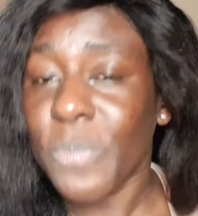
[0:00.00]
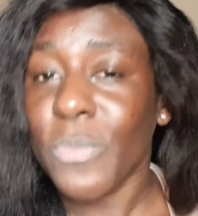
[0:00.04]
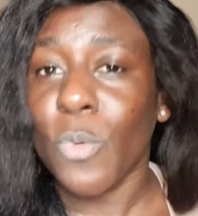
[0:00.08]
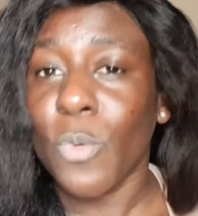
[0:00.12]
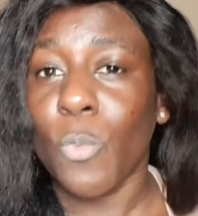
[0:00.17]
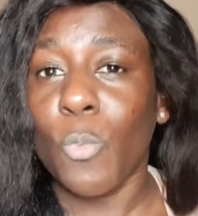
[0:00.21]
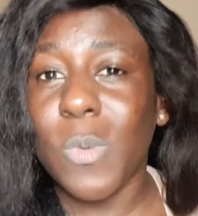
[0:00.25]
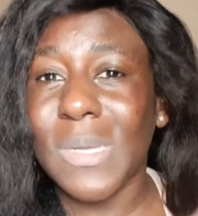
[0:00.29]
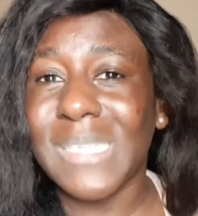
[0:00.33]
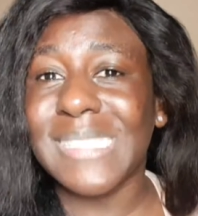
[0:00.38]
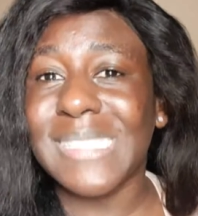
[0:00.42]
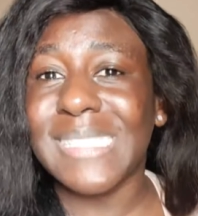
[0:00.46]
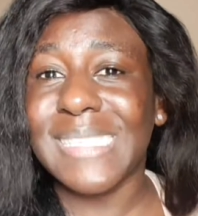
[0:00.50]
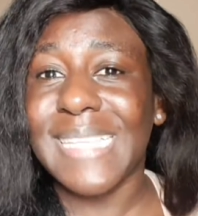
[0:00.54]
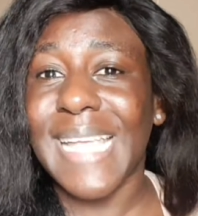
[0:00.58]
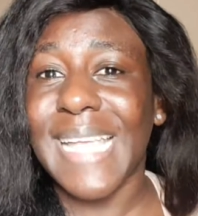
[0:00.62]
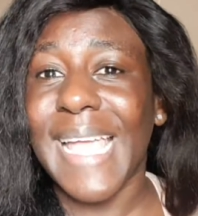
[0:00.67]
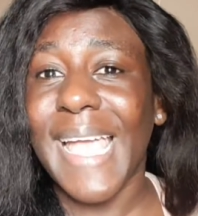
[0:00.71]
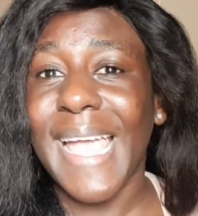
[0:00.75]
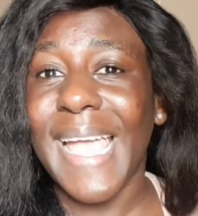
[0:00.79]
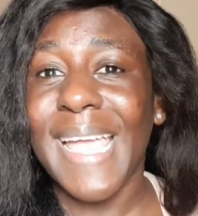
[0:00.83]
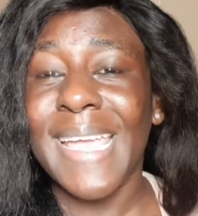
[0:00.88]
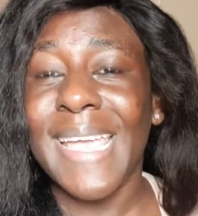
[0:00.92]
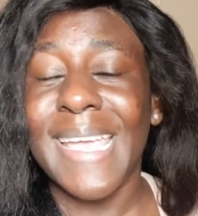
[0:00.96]
Was
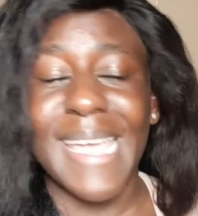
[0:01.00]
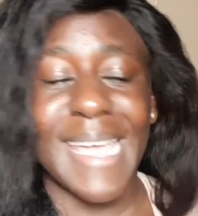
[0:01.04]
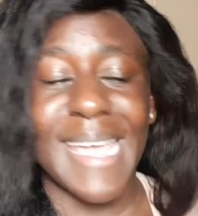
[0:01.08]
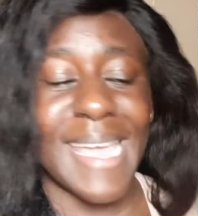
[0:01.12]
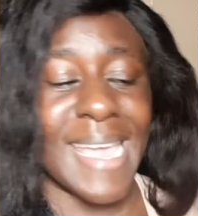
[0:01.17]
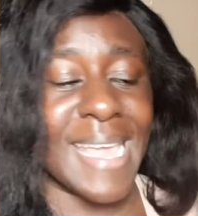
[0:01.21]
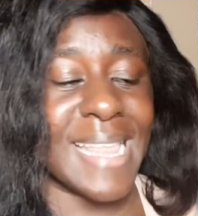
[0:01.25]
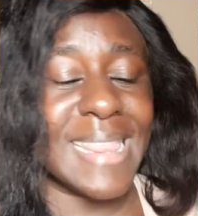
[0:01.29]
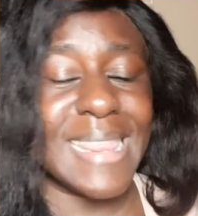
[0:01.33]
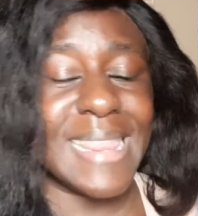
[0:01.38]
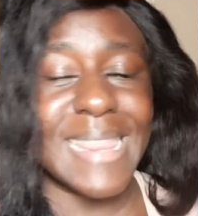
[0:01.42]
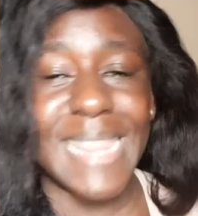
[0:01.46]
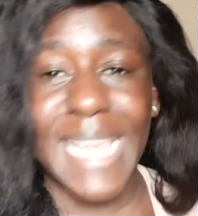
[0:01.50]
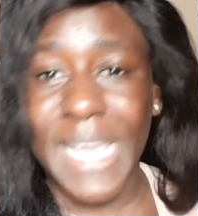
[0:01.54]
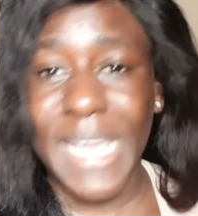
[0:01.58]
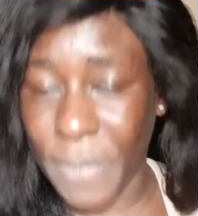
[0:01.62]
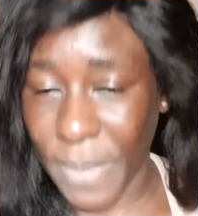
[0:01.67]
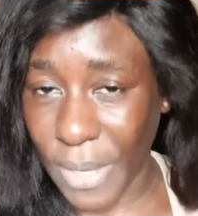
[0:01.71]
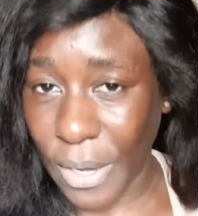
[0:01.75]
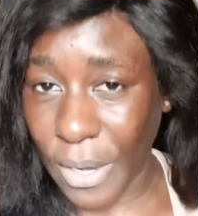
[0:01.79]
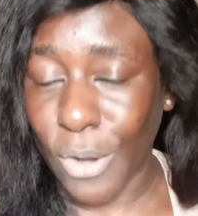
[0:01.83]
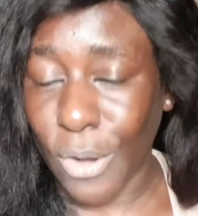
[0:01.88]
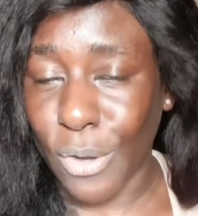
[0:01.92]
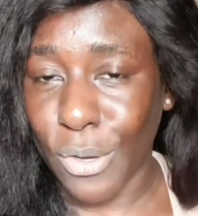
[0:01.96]
there a
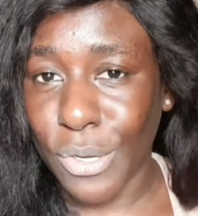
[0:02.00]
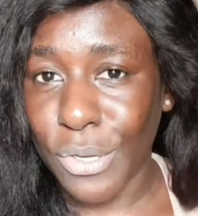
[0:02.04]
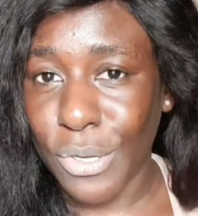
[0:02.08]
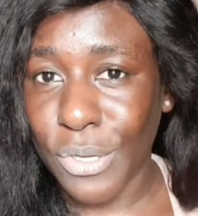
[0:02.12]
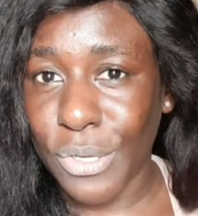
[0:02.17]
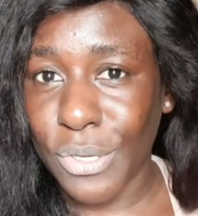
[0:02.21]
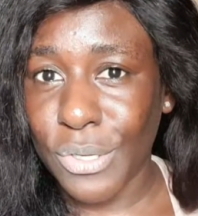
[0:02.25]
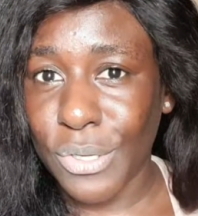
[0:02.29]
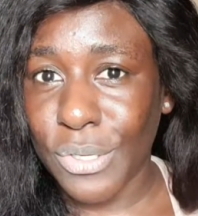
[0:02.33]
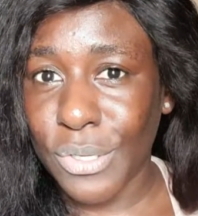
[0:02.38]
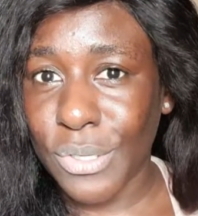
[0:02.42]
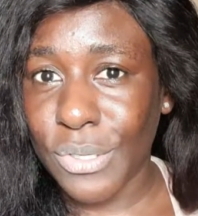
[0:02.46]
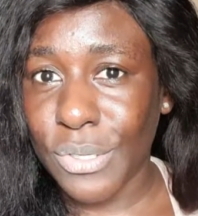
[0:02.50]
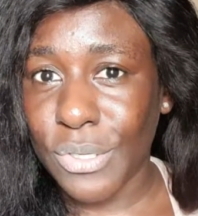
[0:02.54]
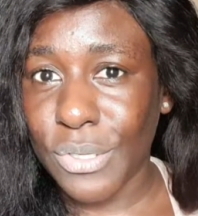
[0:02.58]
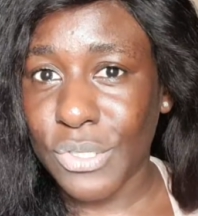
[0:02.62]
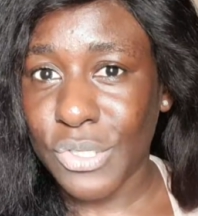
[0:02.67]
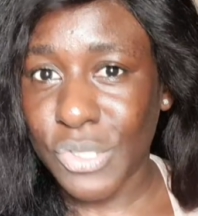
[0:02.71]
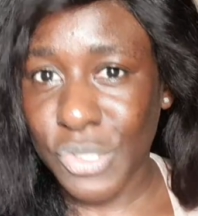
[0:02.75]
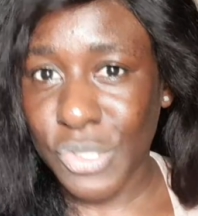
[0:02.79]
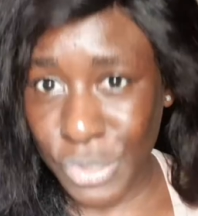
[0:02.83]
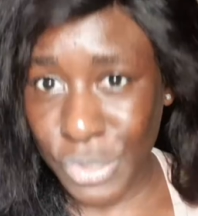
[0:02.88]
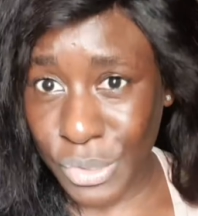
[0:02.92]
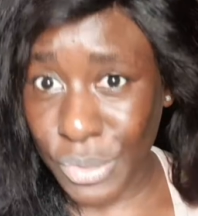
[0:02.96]
label
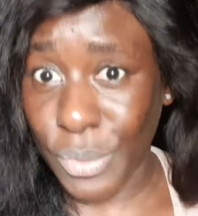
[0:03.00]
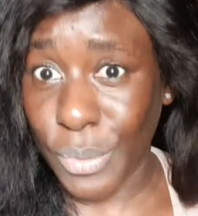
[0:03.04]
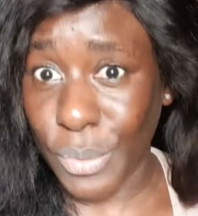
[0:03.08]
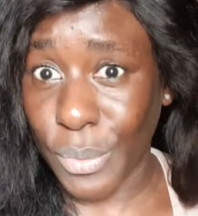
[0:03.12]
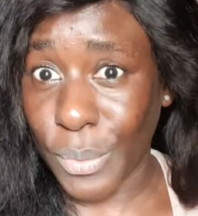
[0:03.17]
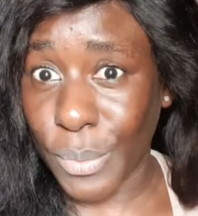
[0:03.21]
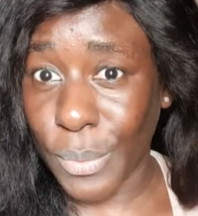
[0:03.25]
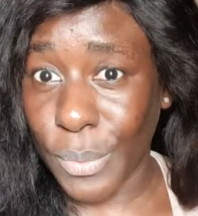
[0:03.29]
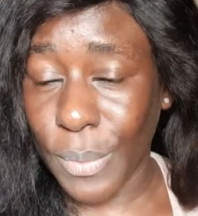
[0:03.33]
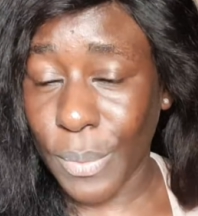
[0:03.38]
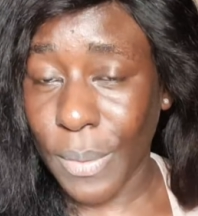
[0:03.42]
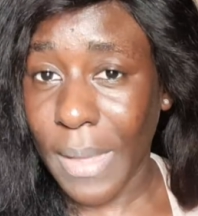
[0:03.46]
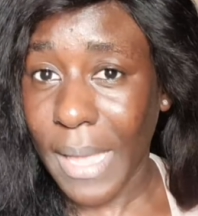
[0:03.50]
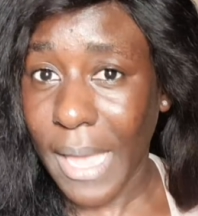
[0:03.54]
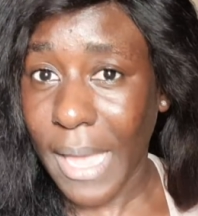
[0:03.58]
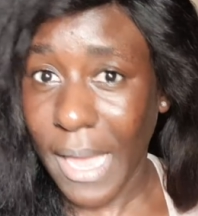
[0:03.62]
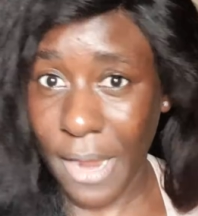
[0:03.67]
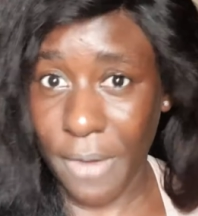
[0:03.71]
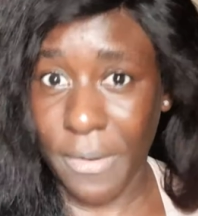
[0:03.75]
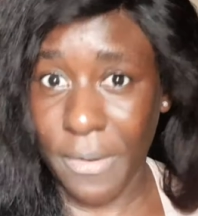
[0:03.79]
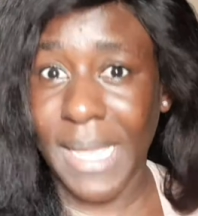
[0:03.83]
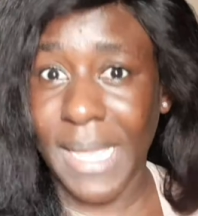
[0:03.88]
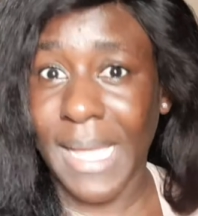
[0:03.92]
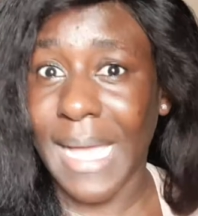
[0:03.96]
to
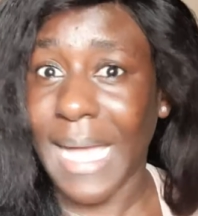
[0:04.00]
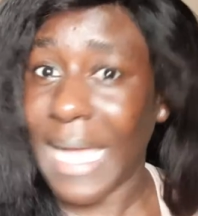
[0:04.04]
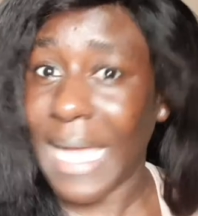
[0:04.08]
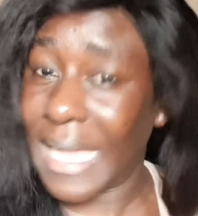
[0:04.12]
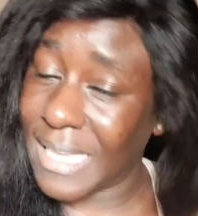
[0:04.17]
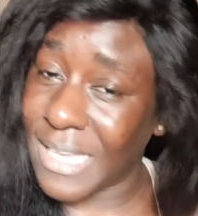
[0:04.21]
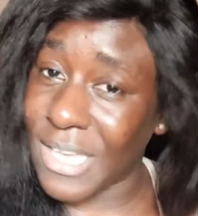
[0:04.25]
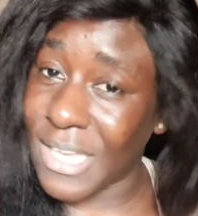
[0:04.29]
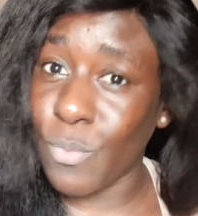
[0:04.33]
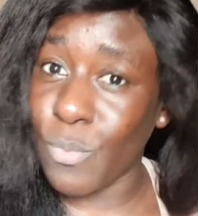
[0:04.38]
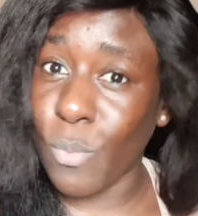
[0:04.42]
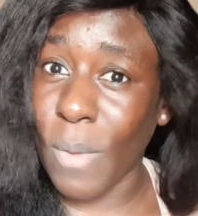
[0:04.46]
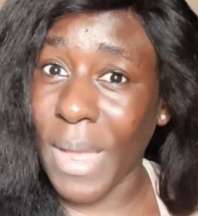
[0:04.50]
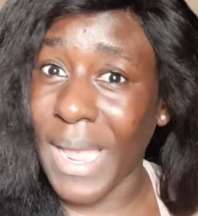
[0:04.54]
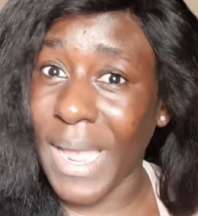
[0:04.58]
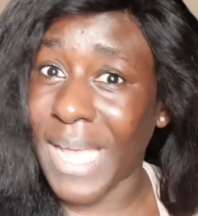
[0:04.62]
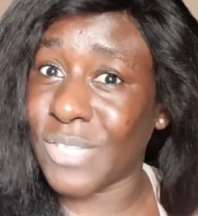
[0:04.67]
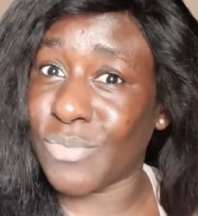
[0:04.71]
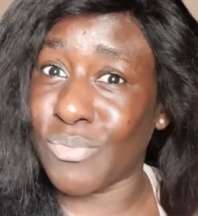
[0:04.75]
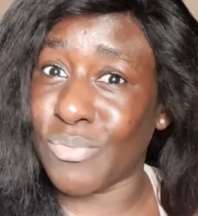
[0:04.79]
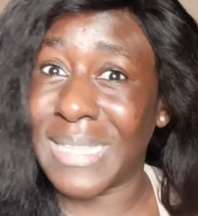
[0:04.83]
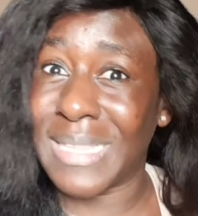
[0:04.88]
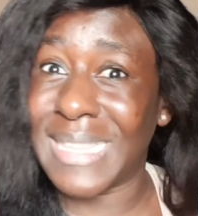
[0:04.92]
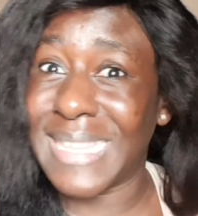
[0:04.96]
Erica and Kiddwaya's
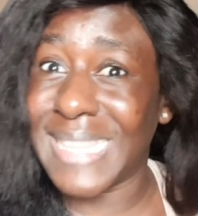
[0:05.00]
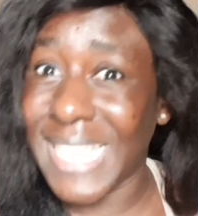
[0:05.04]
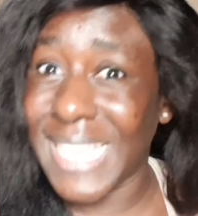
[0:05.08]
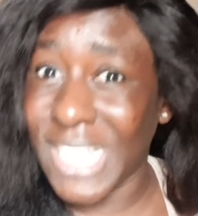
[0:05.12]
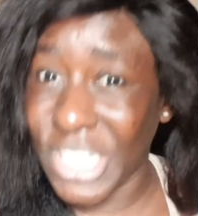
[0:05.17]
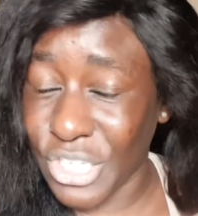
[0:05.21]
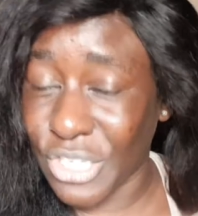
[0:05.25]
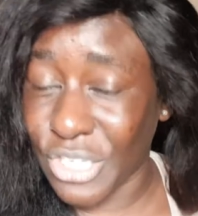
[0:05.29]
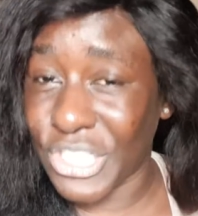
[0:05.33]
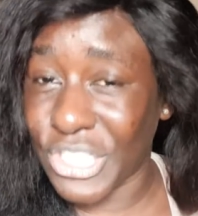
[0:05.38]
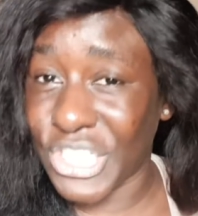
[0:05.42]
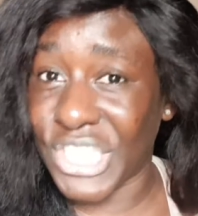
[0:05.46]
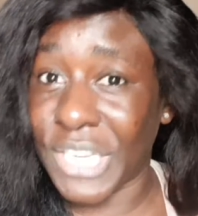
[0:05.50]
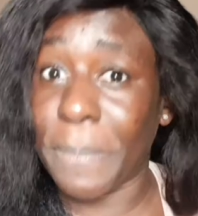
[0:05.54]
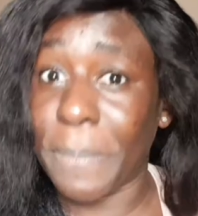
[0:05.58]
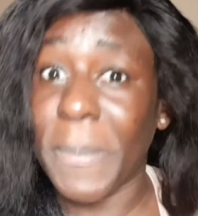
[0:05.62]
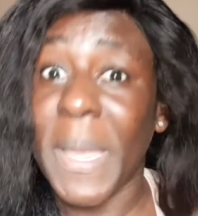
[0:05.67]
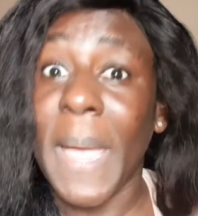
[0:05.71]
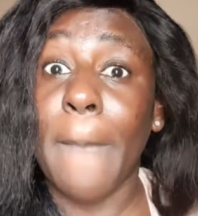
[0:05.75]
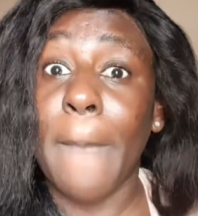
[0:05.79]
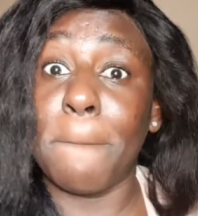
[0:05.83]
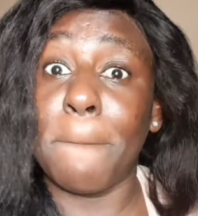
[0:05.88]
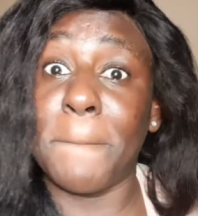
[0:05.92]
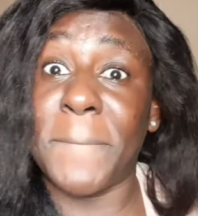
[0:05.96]
relationship
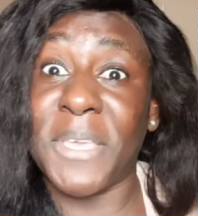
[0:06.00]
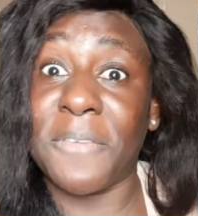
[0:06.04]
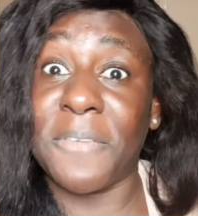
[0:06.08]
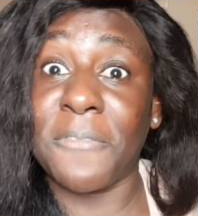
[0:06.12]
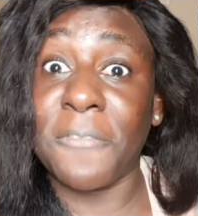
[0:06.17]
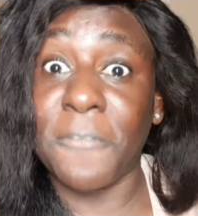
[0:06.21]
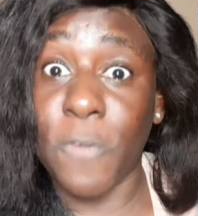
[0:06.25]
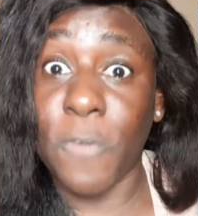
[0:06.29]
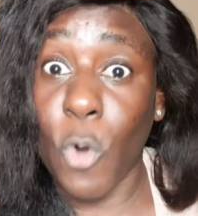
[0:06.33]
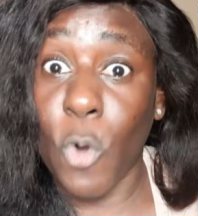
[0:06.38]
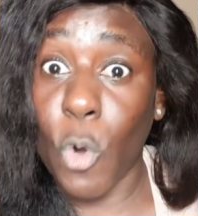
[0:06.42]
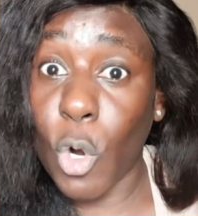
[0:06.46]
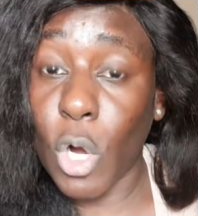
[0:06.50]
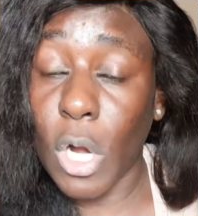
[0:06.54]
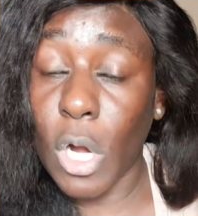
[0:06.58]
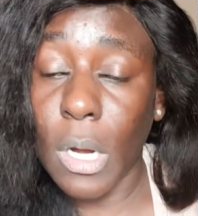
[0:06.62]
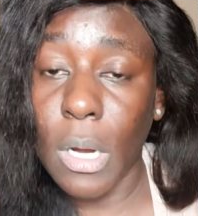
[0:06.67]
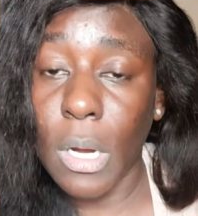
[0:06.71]
before?